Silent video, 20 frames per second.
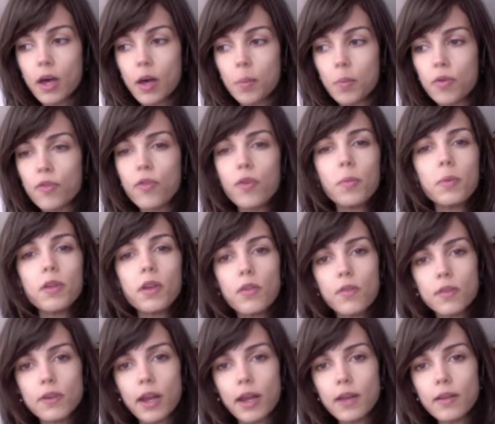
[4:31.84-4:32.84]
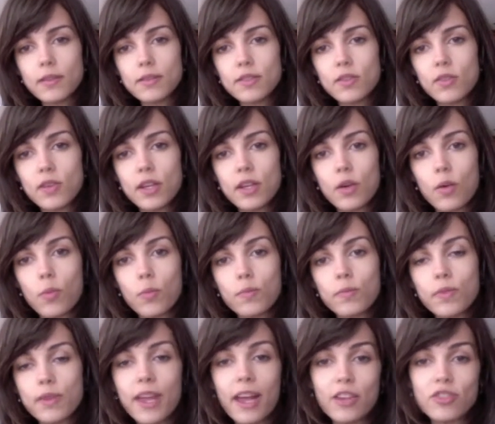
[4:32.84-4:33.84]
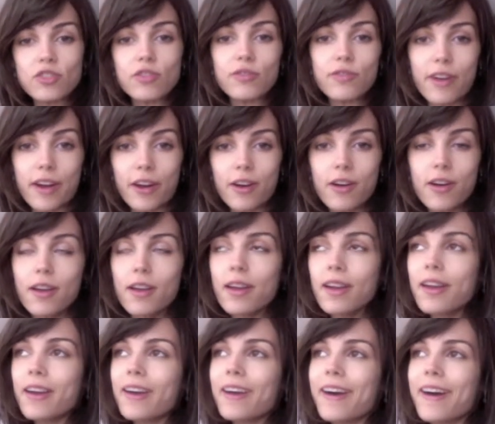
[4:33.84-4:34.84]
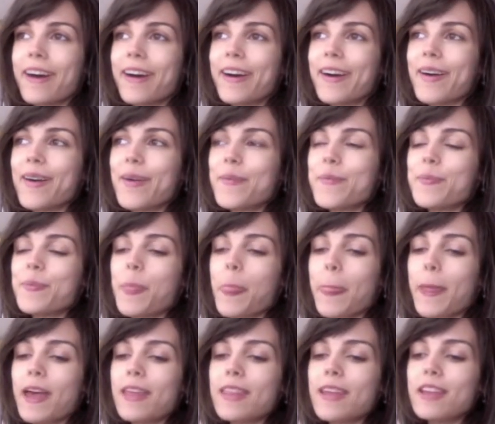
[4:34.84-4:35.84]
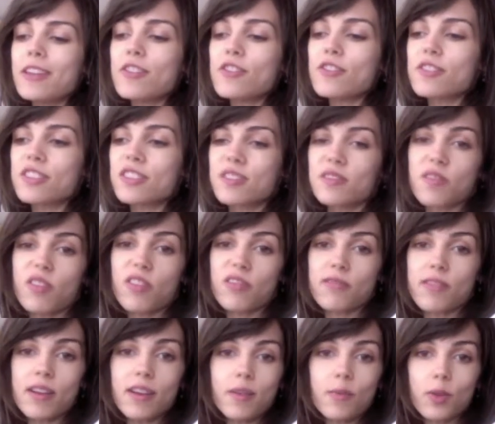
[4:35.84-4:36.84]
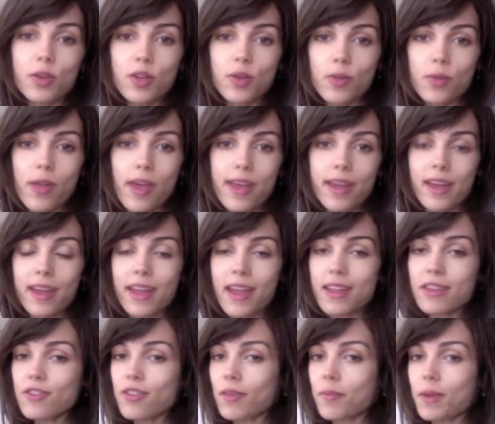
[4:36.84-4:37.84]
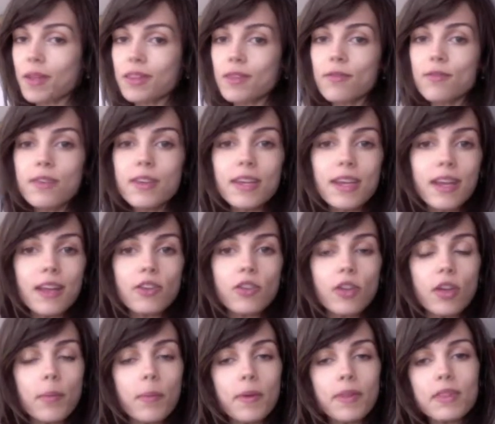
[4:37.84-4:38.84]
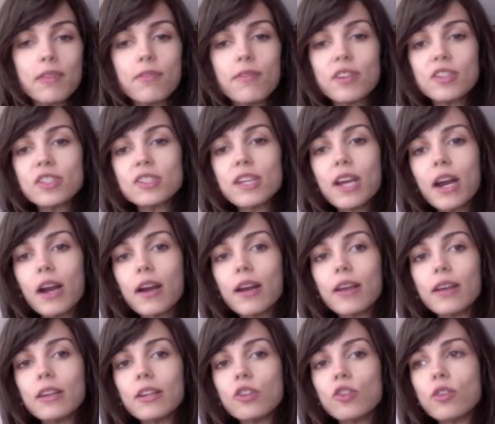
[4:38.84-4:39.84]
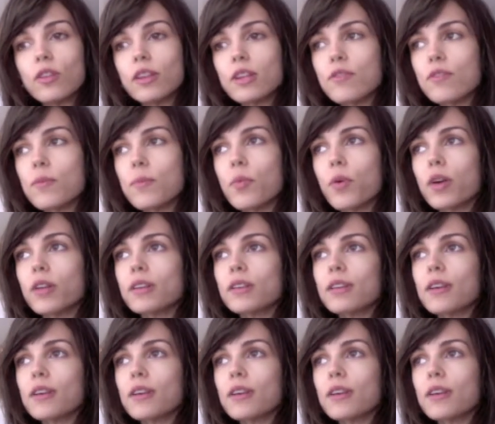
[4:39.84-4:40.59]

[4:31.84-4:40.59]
preferably overnight so they don't catch on fire. And then you just thread them when you like. Again, you can make them vegan, you can make them vegetarian, you can even put